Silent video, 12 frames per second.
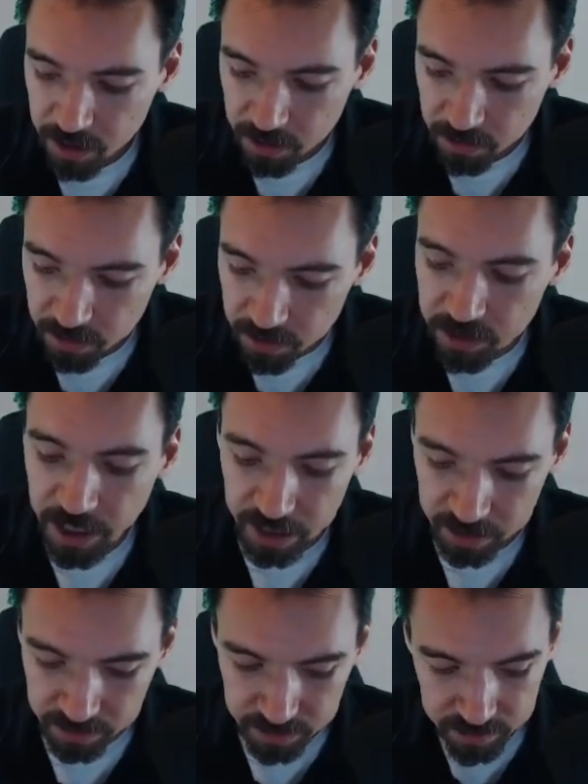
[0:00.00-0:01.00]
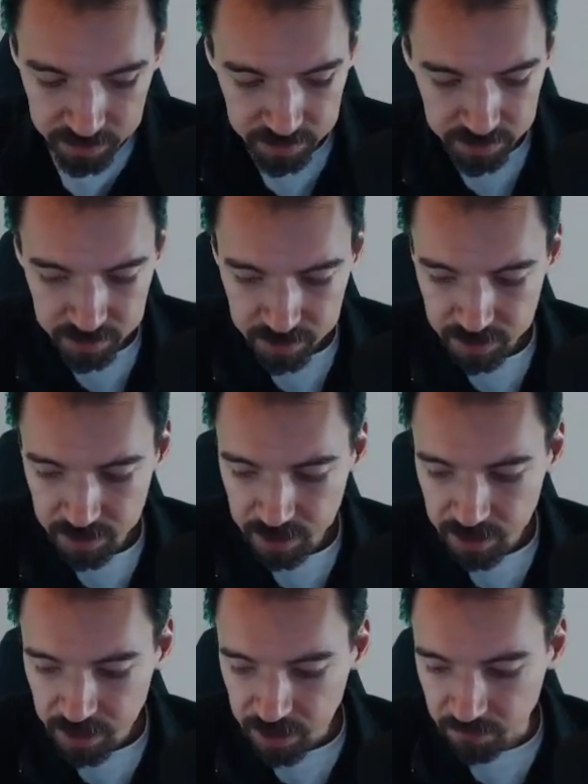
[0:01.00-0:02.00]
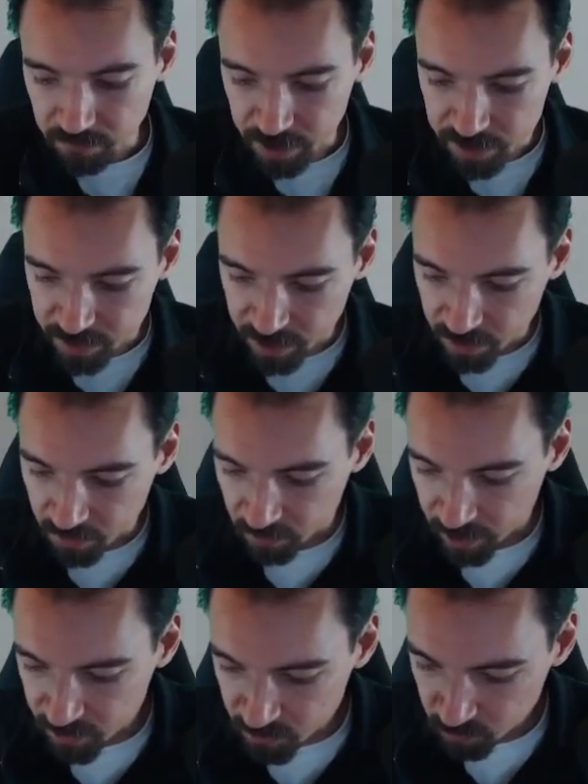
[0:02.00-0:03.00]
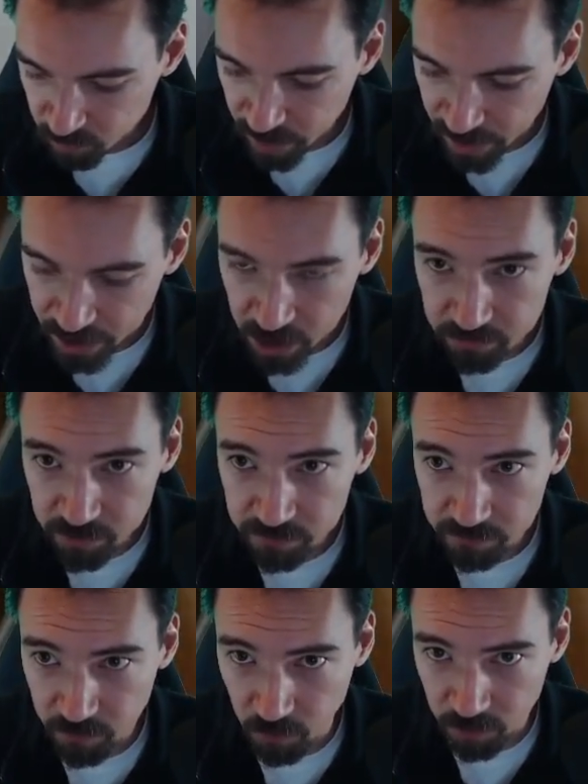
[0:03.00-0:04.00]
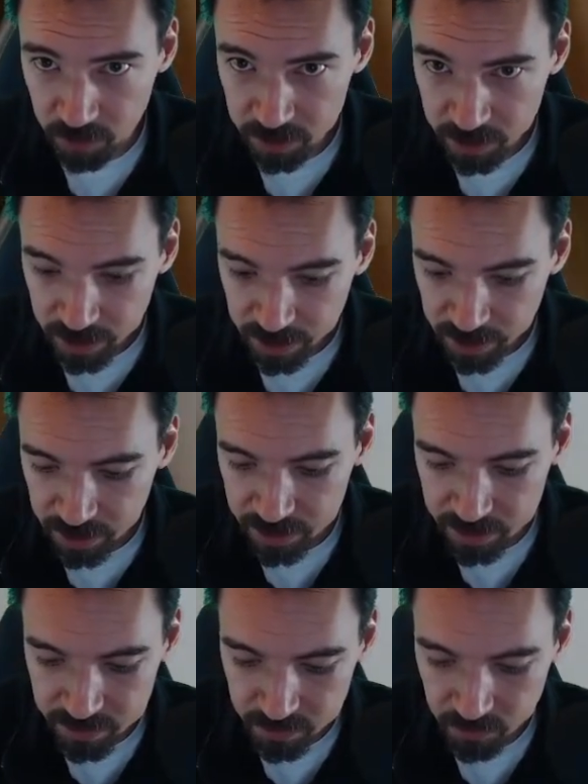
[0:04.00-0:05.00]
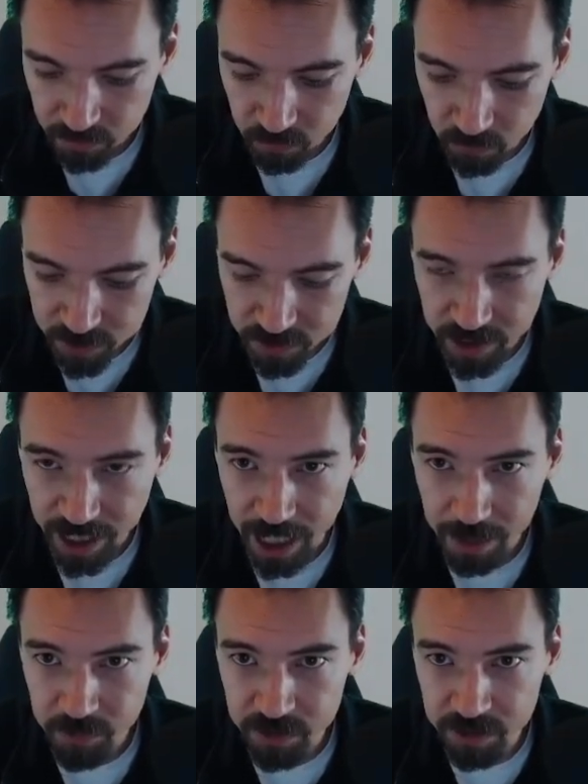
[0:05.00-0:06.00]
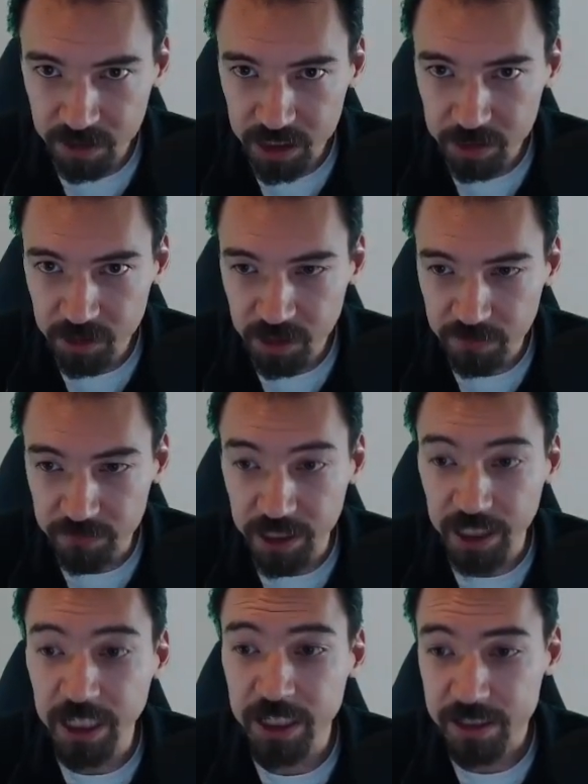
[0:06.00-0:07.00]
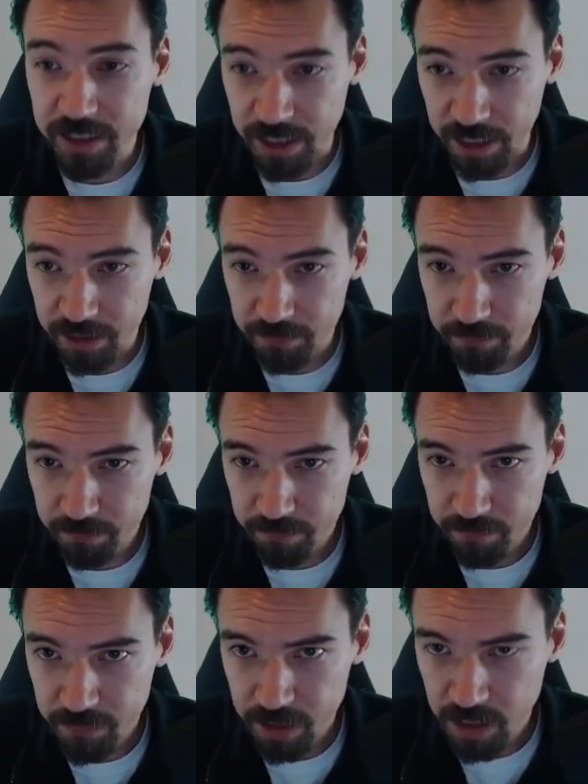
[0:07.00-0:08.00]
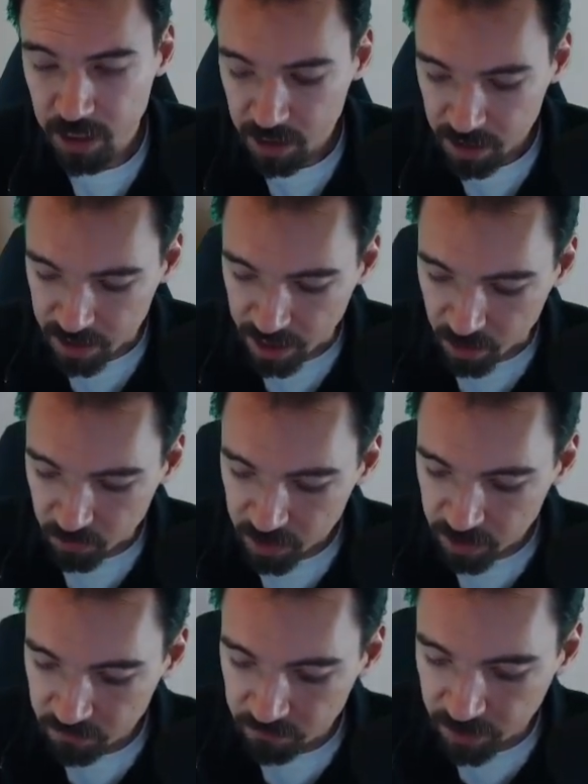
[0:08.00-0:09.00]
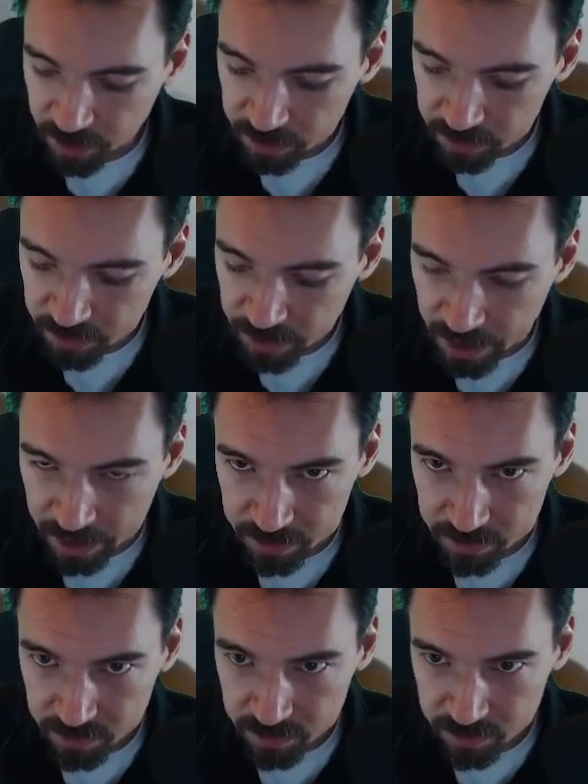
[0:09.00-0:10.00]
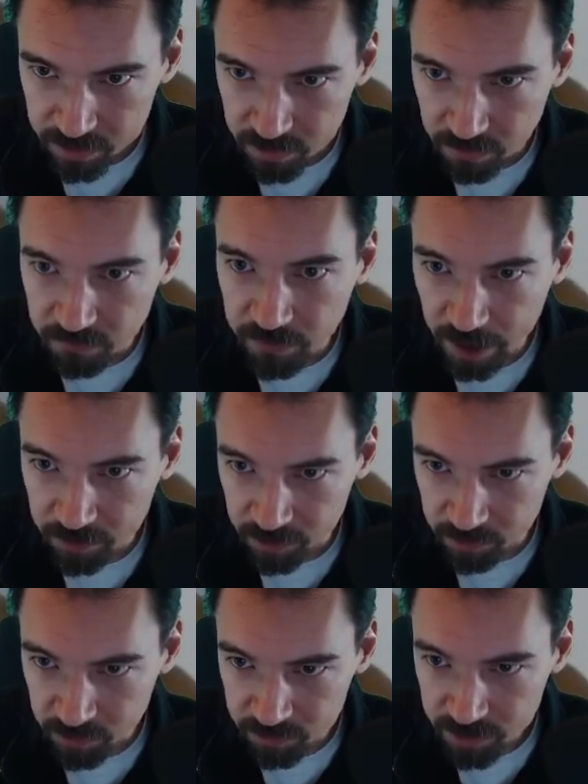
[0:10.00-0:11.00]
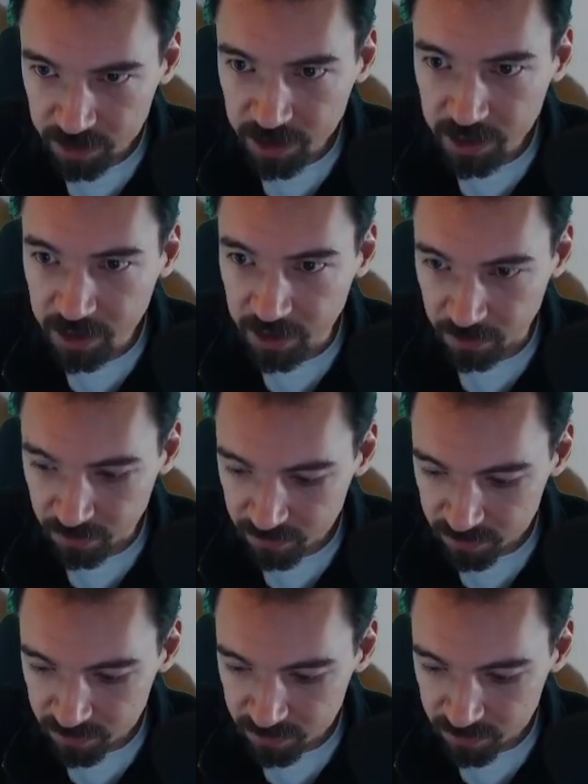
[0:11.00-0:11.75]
Then, if I say, all right, so pi over 4 is what's going to happen to the limit of the inside. Now, if I let the variable here,